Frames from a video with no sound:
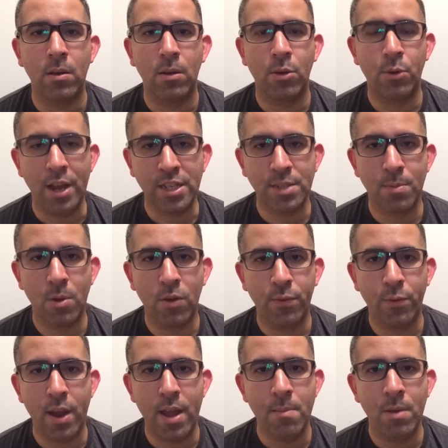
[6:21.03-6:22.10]
gray smoke
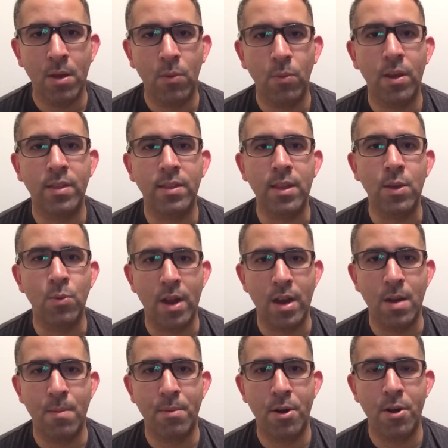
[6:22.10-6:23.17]
frame with the
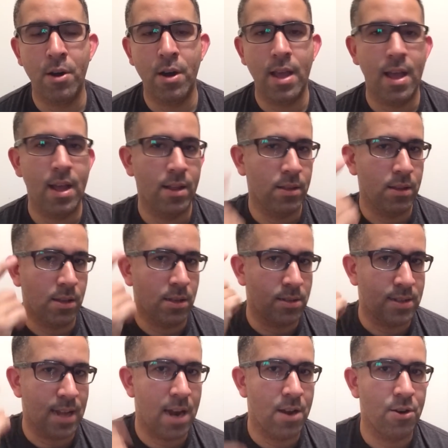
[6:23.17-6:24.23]
retina burn and the
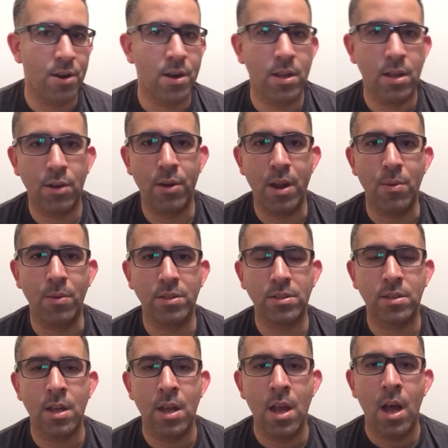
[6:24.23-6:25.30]
standard gray
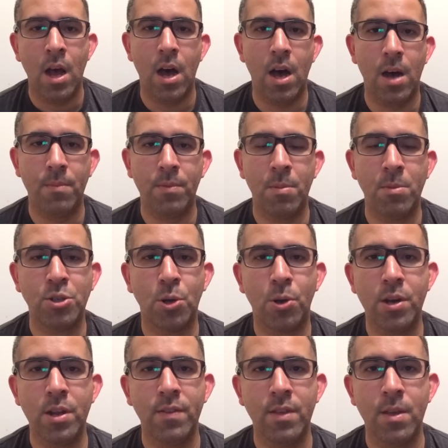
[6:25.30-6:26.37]
ones. Um, the
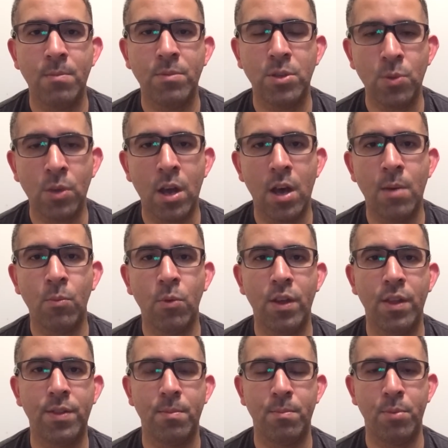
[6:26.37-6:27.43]
majority of them do come
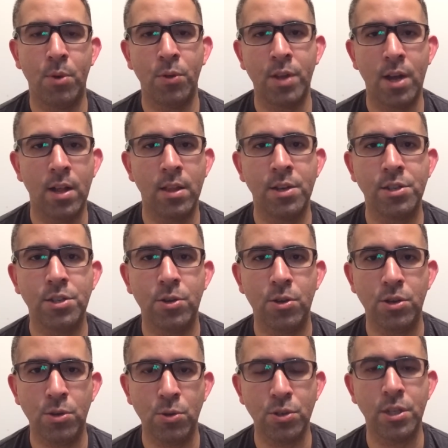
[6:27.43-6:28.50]
with both colors. You're
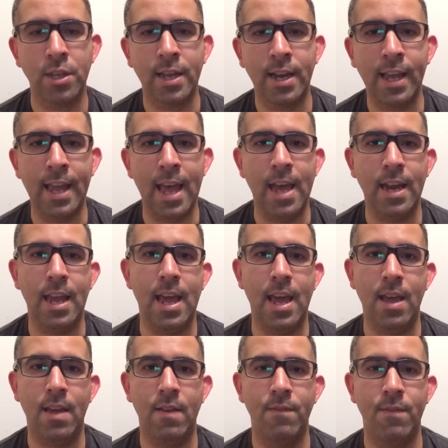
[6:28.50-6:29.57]
usually going to get
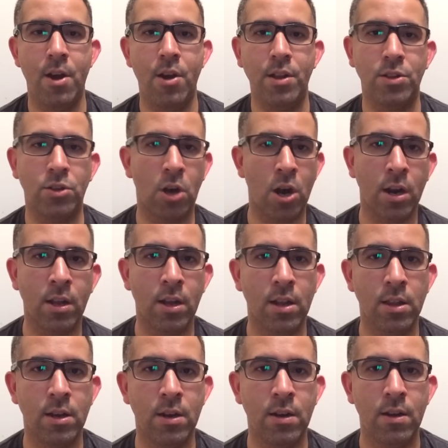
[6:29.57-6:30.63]
a very dark
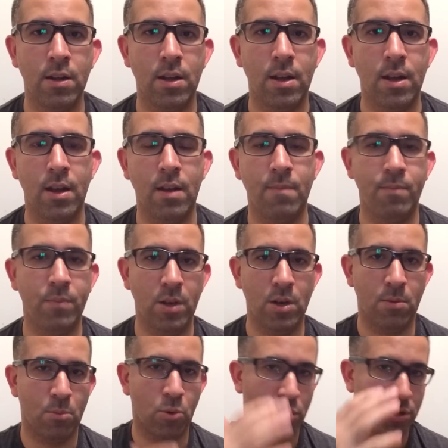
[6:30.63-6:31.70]
color, um, you
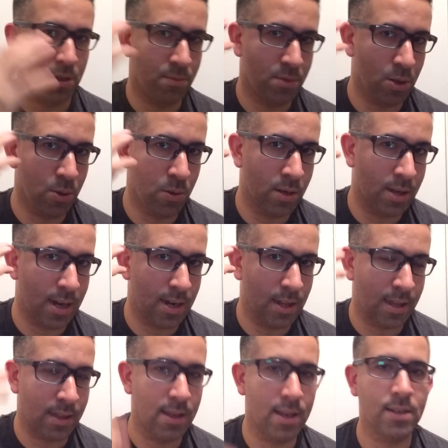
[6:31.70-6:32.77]
know, more subdued, kind of
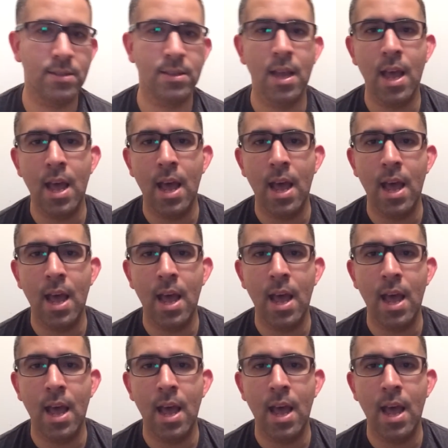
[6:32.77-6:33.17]
like this,